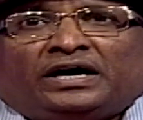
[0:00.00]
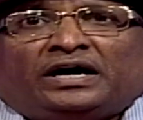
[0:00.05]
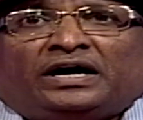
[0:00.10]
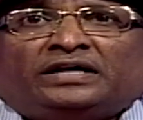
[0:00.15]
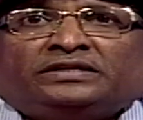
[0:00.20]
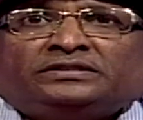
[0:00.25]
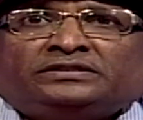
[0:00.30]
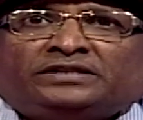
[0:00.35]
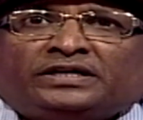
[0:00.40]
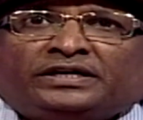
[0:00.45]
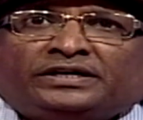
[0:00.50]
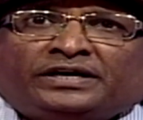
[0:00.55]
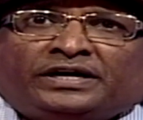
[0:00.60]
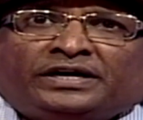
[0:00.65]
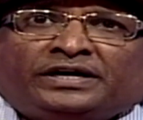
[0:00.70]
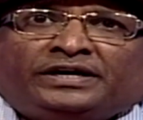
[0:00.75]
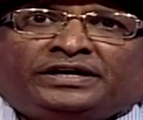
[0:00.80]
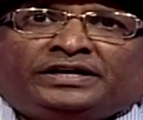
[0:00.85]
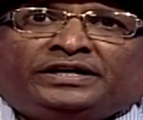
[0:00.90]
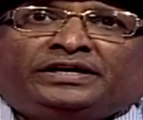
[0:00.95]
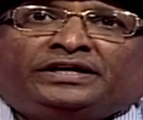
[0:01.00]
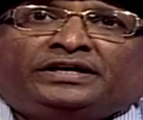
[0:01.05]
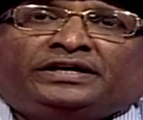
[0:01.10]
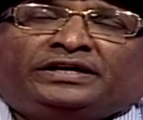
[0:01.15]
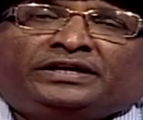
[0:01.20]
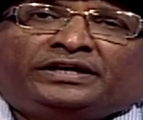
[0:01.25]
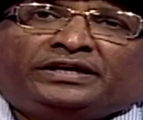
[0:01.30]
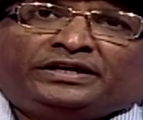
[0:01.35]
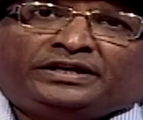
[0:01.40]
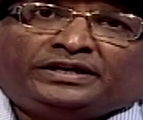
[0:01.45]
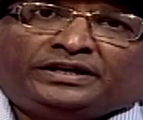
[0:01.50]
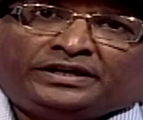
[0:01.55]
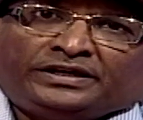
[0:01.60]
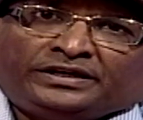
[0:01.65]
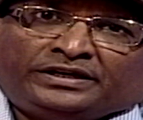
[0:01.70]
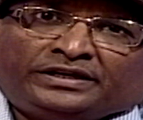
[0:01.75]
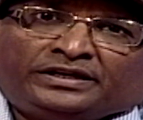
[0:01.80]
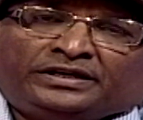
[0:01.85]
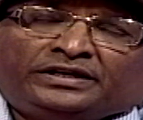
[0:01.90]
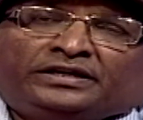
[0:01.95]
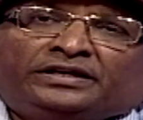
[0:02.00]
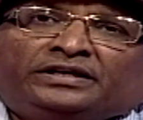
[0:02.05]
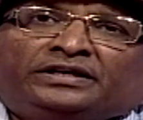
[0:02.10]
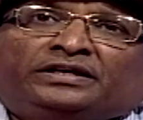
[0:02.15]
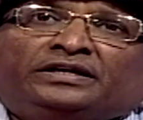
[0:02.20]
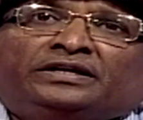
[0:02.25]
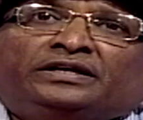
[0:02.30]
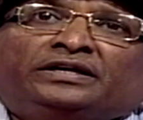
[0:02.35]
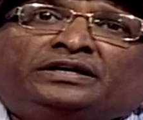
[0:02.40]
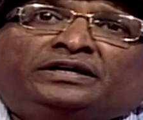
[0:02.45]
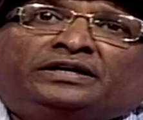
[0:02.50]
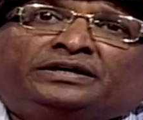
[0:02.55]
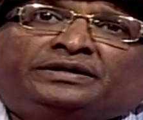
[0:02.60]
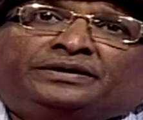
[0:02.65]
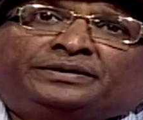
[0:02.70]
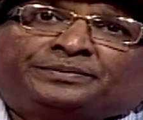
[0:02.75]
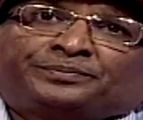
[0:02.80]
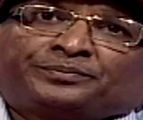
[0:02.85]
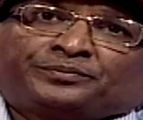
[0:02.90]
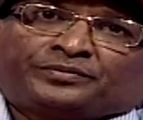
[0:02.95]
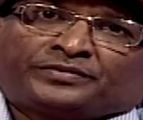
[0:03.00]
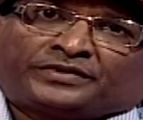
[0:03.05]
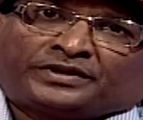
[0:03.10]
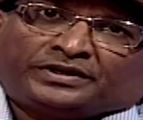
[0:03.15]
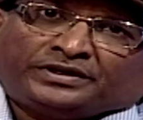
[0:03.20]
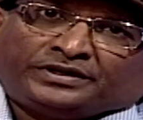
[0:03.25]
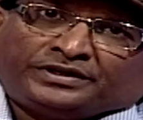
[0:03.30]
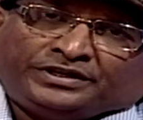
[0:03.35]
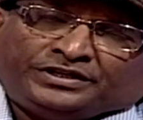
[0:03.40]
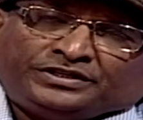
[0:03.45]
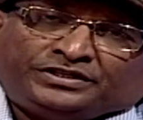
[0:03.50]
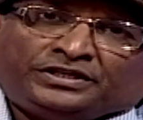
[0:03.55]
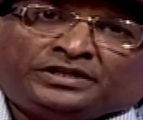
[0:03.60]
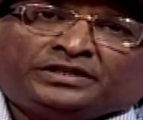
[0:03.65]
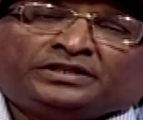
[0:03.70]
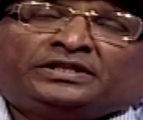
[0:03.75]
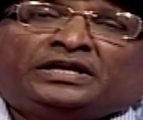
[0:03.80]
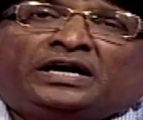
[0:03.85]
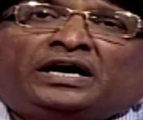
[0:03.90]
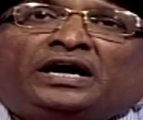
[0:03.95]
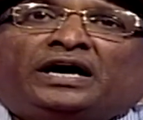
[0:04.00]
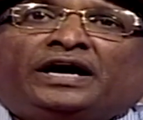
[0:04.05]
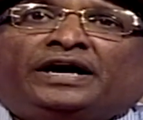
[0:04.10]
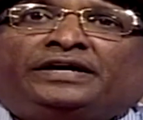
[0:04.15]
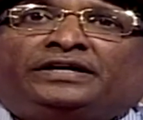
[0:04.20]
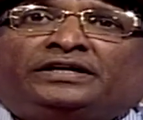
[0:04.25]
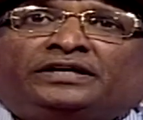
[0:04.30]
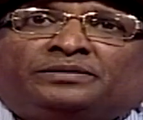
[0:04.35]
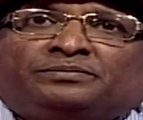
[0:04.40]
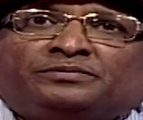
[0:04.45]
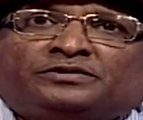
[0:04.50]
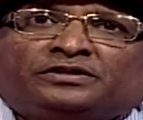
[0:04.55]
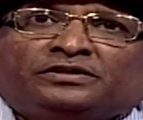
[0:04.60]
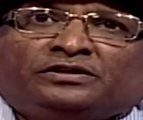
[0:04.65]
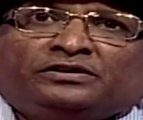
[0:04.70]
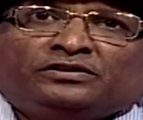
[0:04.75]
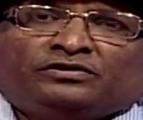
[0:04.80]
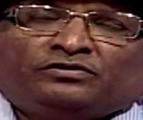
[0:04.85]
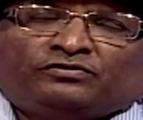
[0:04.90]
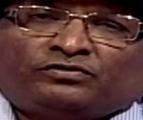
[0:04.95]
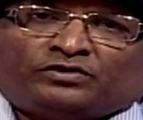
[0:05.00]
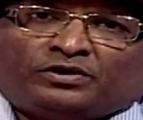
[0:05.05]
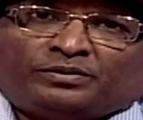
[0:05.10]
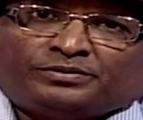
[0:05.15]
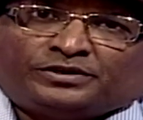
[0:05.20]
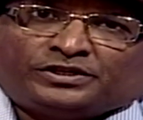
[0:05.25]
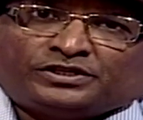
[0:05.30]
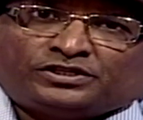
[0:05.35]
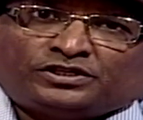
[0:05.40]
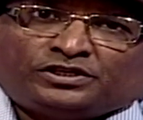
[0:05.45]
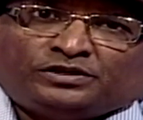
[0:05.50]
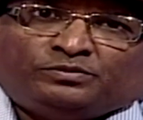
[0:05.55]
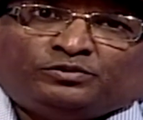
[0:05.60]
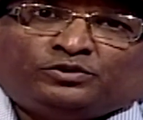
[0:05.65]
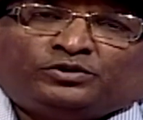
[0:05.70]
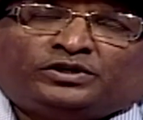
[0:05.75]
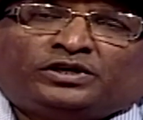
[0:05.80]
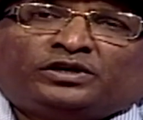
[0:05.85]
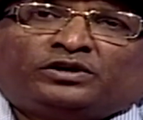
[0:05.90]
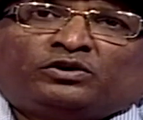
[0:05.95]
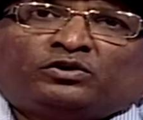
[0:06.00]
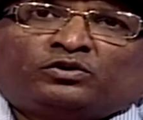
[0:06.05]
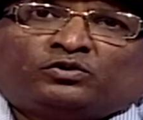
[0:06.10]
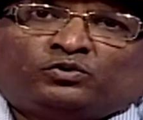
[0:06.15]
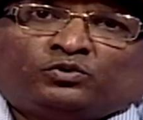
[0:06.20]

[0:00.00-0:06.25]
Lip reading: uncertainty in uh, reaching the items from distributor or